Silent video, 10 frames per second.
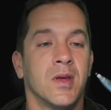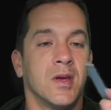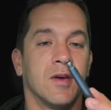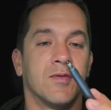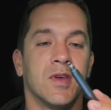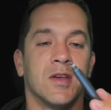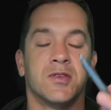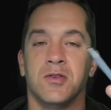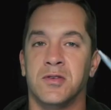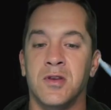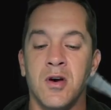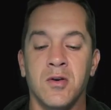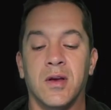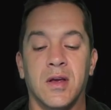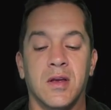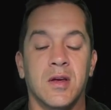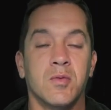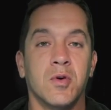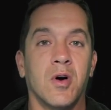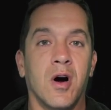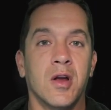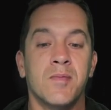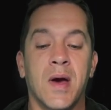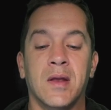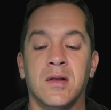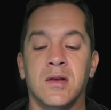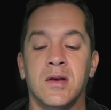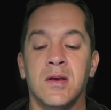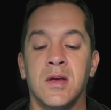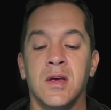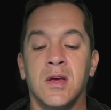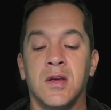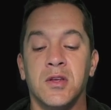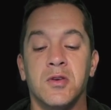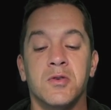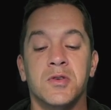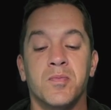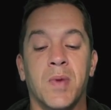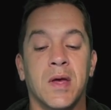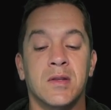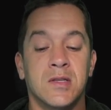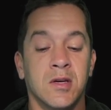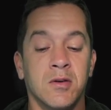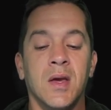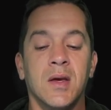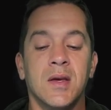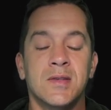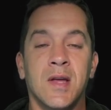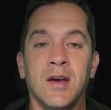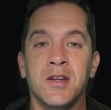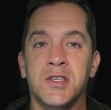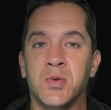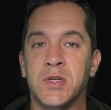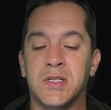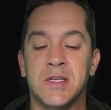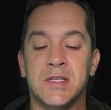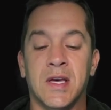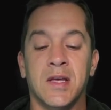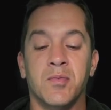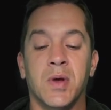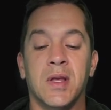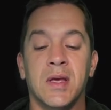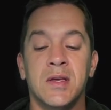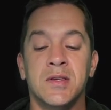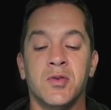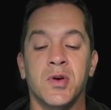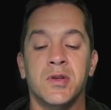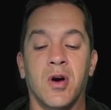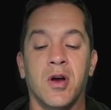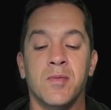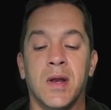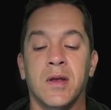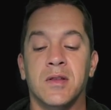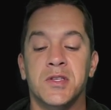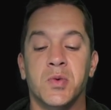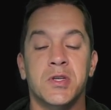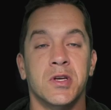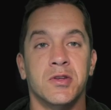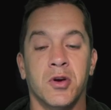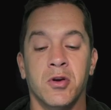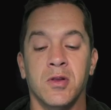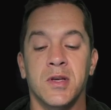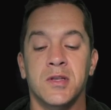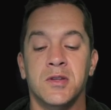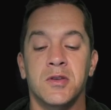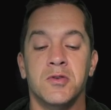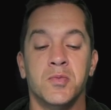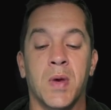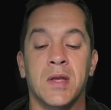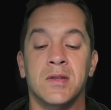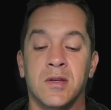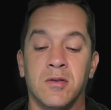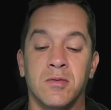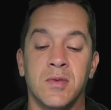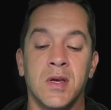If the answer is no, it will automatically use pen tilt. It's not going to switch this setting, but it is going to automatically switch internally to use pen tilt.